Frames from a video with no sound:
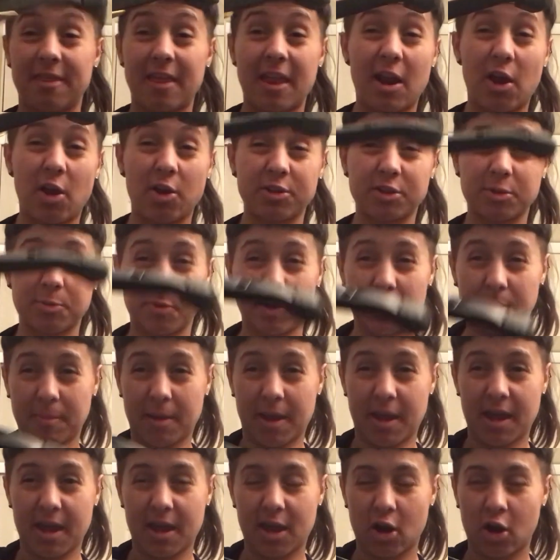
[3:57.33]
Then I also bring
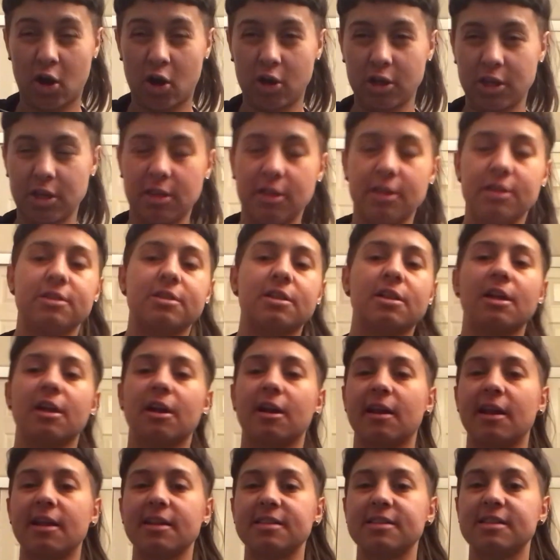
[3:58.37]
my Hercules
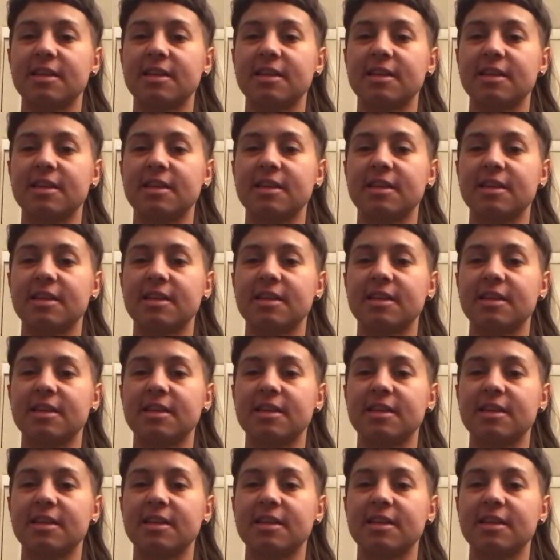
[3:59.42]
clarinet